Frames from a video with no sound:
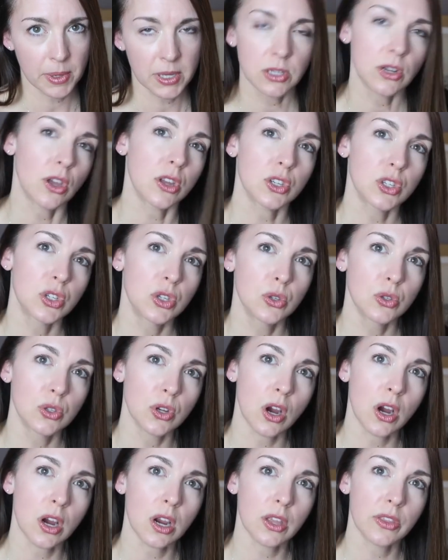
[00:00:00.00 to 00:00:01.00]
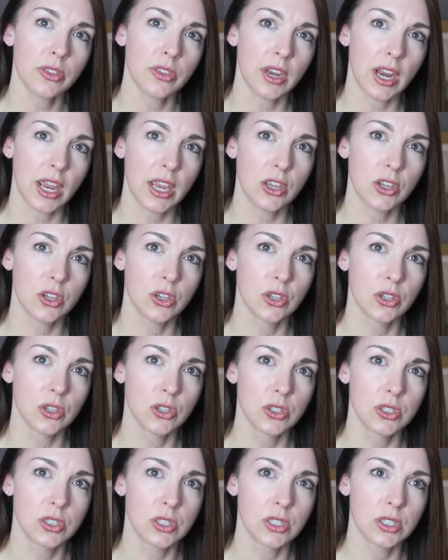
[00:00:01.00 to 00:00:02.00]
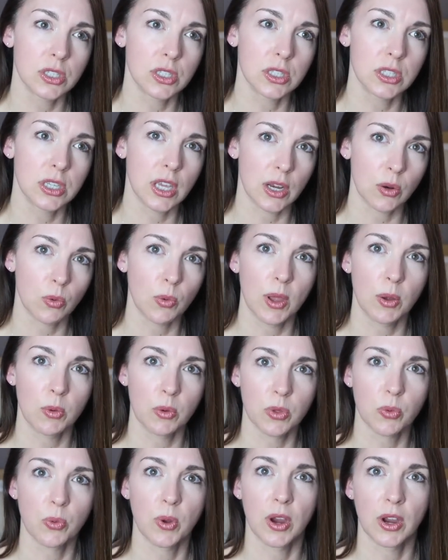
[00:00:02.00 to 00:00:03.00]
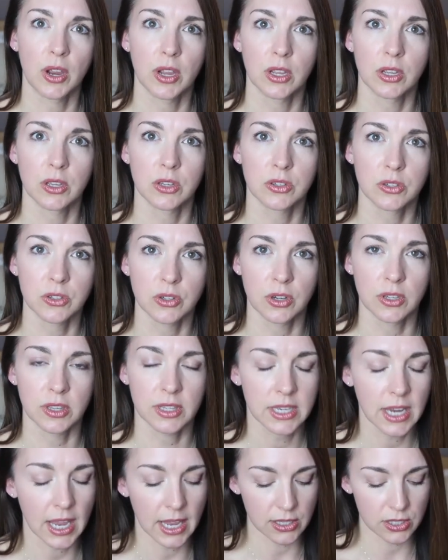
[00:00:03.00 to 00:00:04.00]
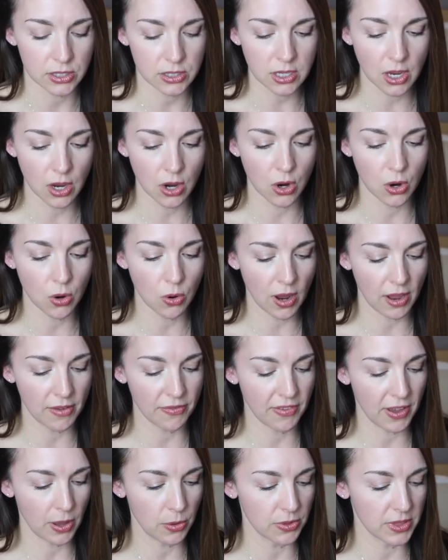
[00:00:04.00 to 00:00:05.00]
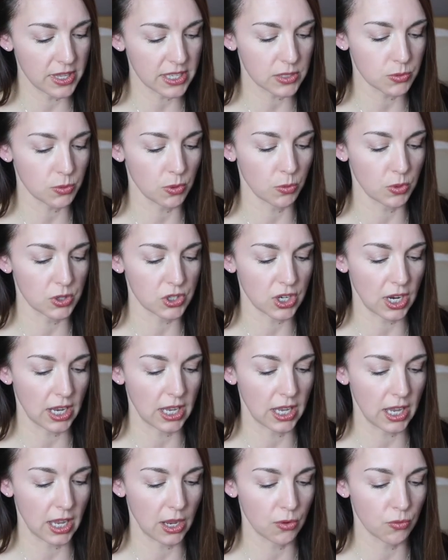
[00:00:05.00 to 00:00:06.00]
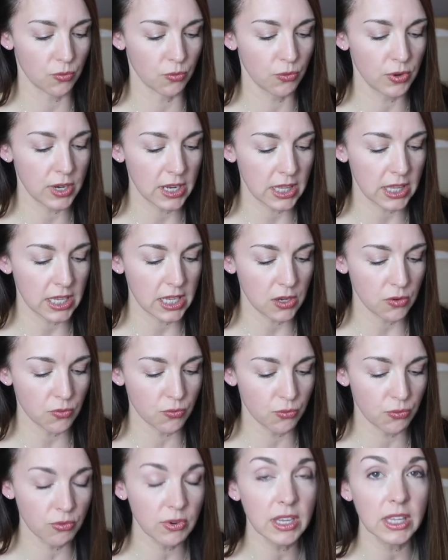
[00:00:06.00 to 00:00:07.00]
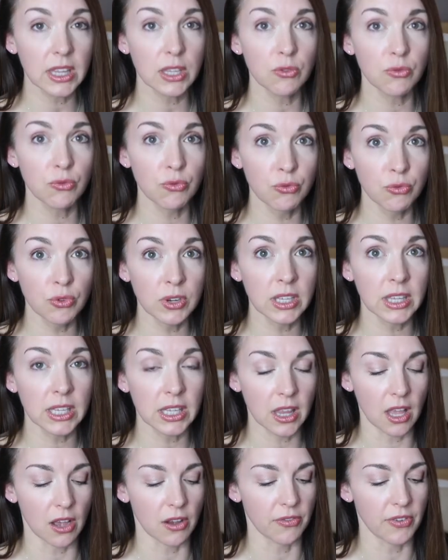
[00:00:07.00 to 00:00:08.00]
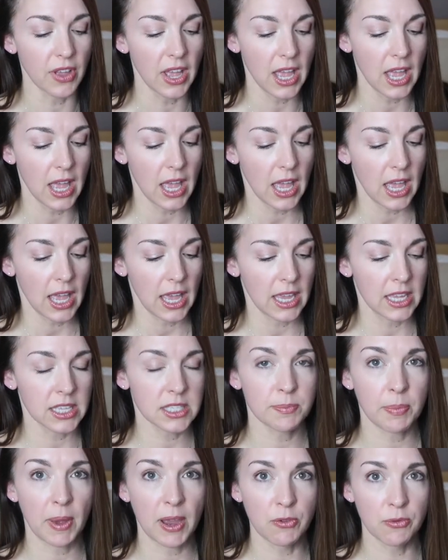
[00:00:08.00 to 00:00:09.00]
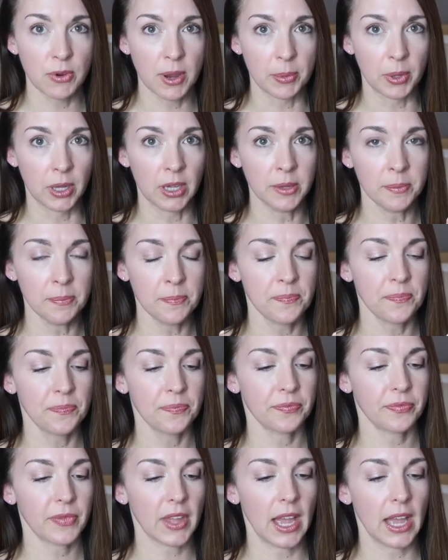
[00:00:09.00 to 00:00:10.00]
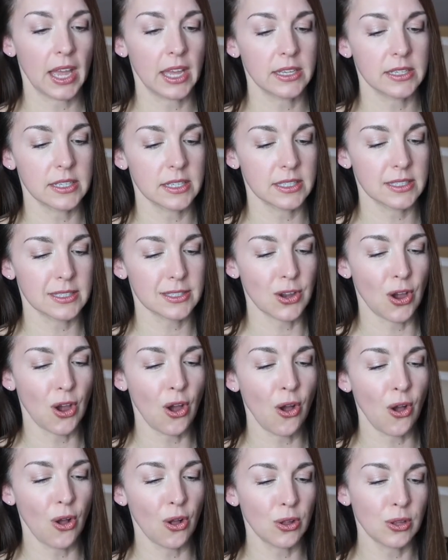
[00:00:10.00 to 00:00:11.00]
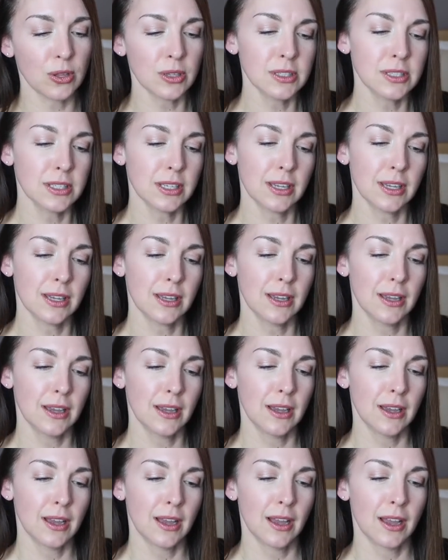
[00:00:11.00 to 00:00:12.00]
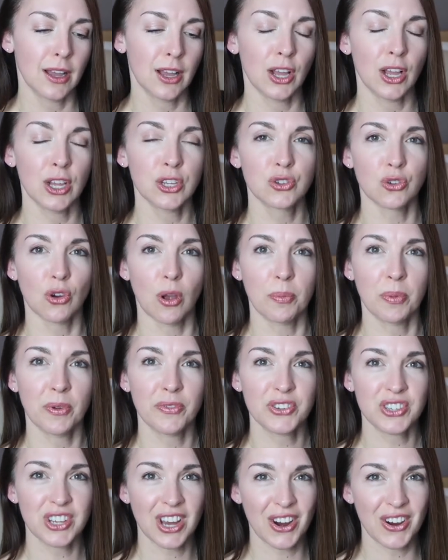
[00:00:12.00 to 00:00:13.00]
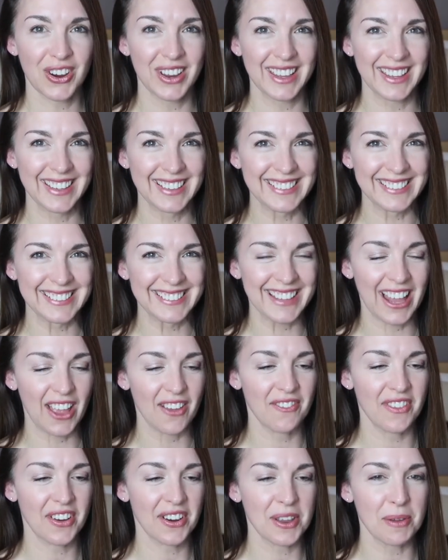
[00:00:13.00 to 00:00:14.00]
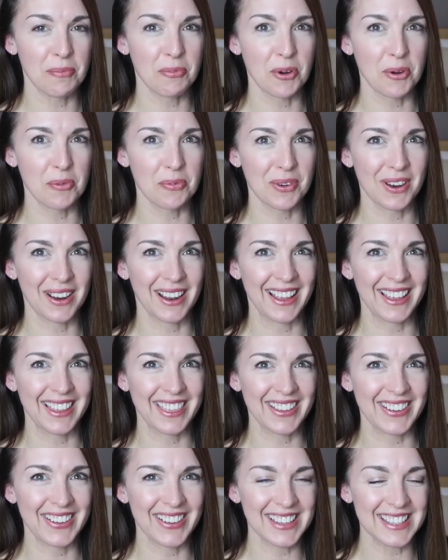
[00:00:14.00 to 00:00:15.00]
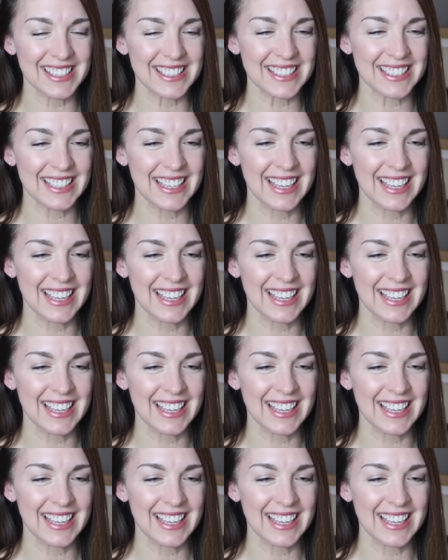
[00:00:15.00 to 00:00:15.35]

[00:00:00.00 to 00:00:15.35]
but not too dark that I could get away with wearing during the day. So I found this one, which I really, really, really love. It's by Rimmel and it's called A Drop of Sherry. Very appropriate, I thought.